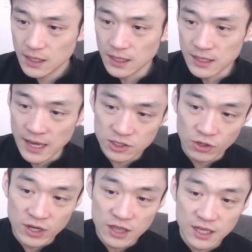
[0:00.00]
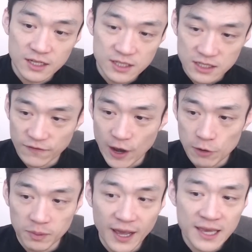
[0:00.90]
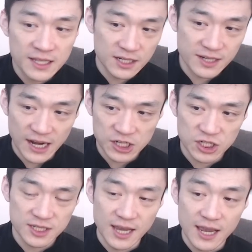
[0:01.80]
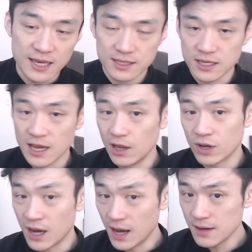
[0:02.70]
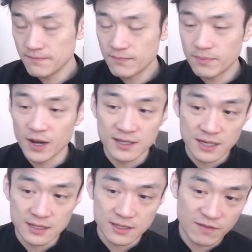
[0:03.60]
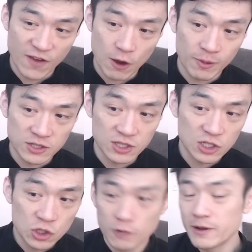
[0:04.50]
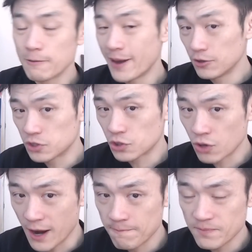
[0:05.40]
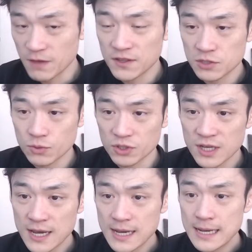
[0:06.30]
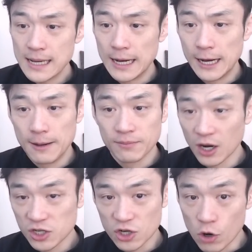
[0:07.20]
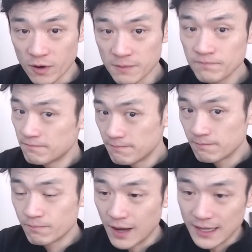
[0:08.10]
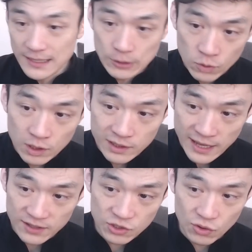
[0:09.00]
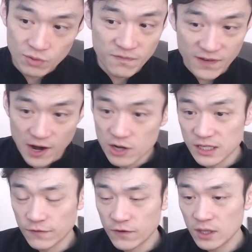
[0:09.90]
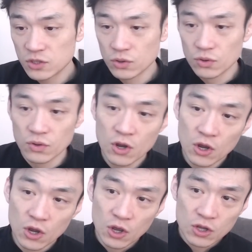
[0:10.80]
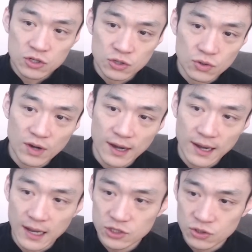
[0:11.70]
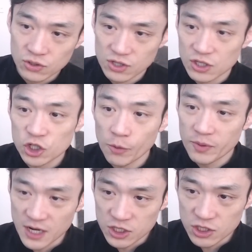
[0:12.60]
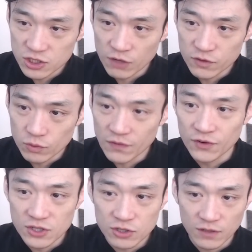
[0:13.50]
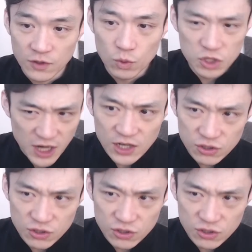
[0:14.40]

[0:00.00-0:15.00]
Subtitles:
yeah, so he thinks it's foul play. He doesn't actually say it's yellow card, but he says it's foul play. So this could have been a penalty try if this was Nigel Owens. But well, yeah, so very different to the interpretations of the referees on the field, which I do